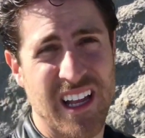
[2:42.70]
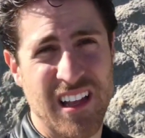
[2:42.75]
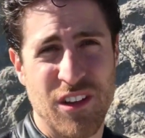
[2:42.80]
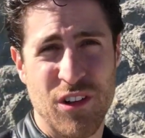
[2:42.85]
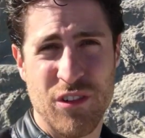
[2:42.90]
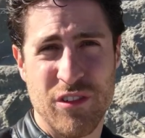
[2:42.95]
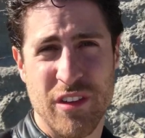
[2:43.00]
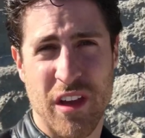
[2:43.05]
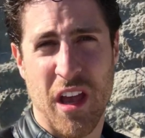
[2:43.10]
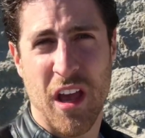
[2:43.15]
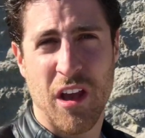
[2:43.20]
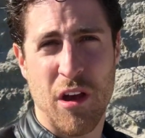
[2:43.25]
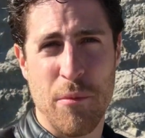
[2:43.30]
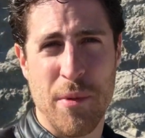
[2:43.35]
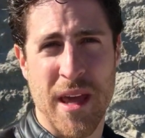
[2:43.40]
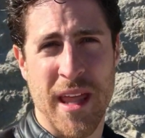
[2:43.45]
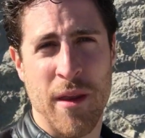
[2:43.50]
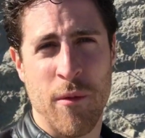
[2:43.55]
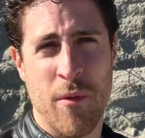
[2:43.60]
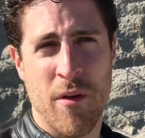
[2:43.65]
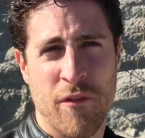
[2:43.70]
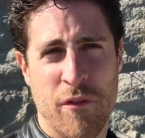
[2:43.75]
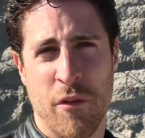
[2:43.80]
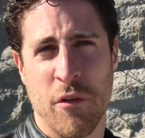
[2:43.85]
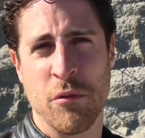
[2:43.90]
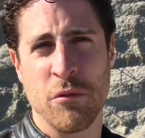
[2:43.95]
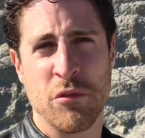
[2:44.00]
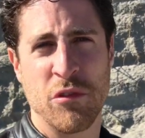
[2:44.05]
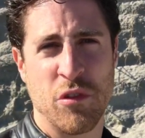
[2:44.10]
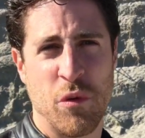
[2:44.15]
it looks like it could be anywhere
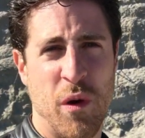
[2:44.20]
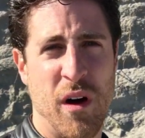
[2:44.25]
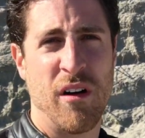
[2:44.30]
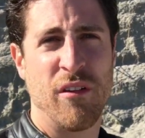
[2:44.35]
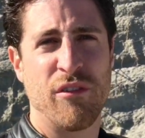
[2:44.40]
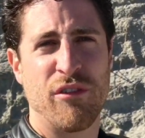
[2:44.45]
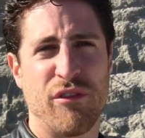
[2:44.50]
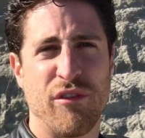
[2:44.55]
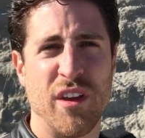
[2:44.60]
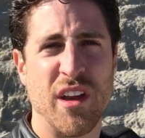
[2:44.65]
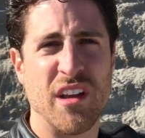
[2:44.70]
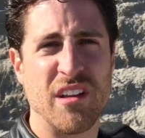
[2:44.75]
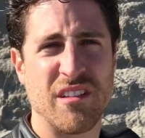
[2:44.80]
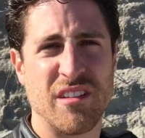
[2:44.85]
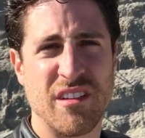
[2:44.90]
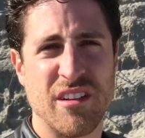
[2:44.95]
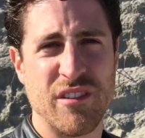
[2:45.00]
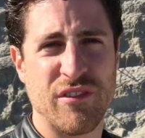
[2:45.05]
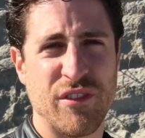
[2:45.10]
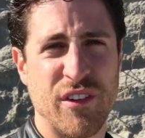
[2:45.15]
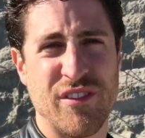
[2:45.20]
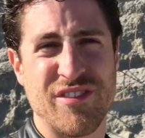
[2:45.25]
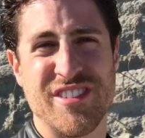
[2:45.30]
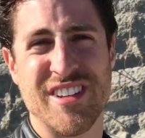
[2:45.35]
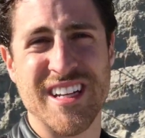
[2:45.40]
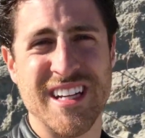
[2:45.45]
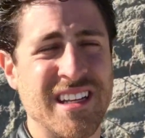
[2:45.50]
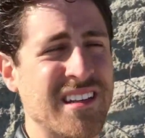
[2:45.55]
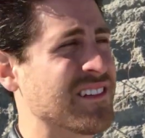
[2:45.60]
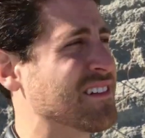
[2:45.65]
from 12 feet to
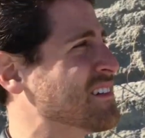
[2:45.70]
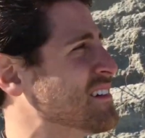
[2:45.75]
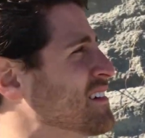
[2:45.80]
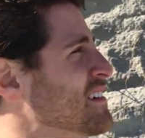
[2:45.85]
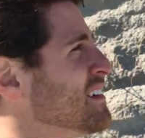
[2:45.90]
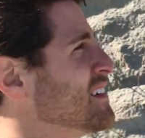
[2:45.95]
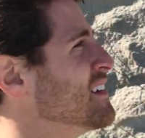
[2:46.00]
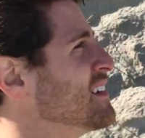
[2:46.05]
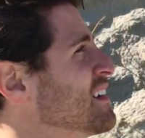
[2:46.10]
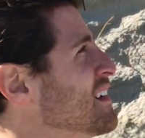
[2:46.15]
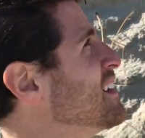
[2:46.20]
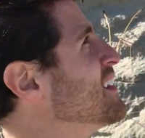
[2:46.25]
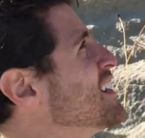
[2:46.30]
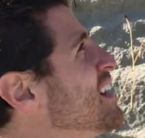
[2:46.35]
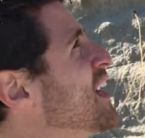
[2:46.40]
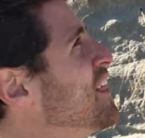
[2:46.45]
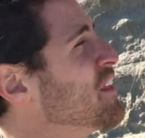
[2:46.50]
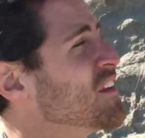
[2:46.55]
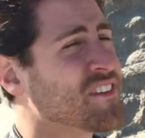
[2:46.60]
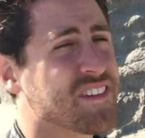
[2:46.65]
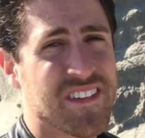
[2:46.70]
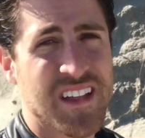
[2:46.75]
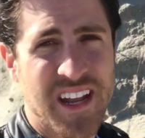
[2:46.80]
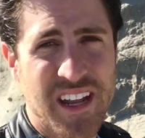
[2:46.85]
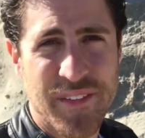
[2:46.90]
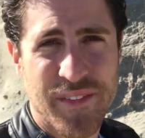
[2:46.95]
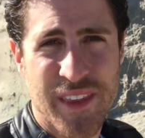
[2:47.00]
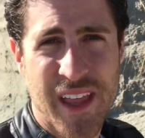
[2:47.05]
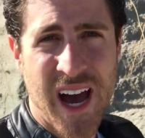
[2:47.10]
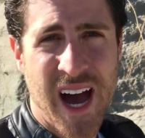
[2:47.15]
15, and this is
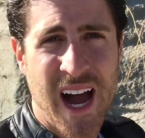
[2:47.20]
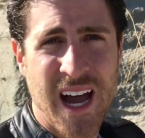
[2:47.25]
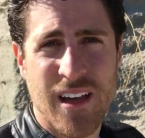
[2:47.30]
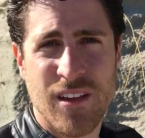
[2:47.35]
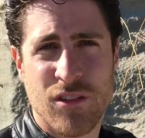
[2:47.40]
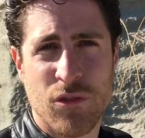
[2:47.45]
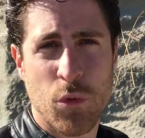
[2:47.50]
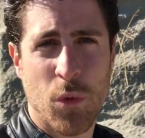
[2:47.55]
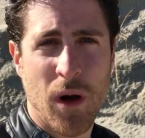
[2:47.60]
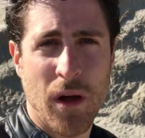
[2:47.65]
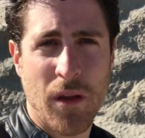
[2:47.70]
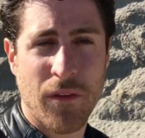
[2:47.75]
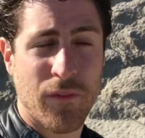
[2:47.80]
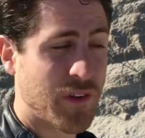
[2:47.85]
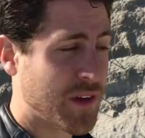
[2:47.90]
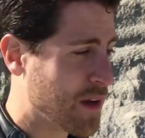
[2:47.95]
not even the highest one. If you